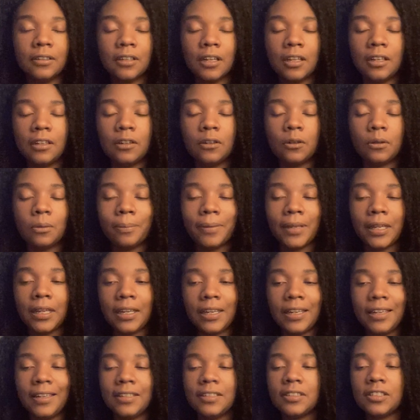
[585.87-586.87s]
a little
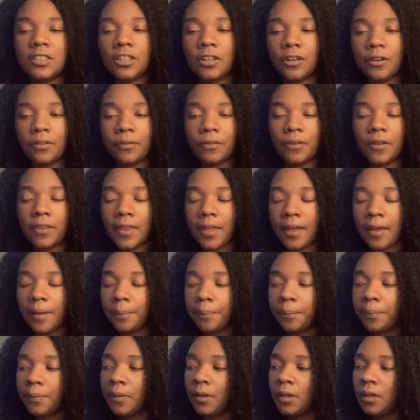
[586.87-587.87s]
bit easier for
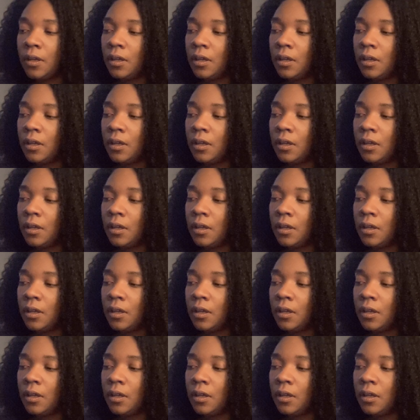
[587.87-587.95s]
them.